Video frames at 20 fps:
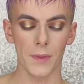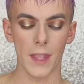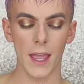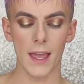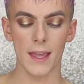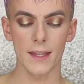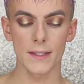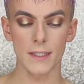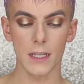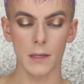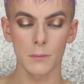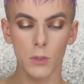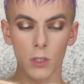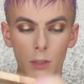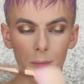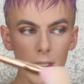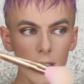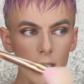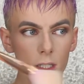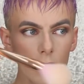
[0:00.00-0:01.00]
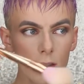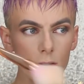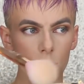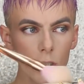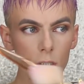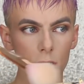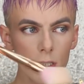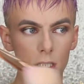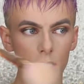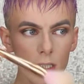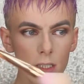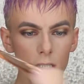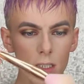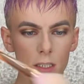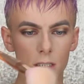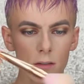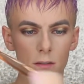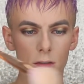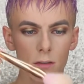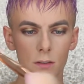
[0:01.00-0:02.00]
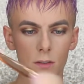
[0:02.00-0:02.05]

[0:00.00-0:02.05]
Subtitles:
and I'm going to be just dusting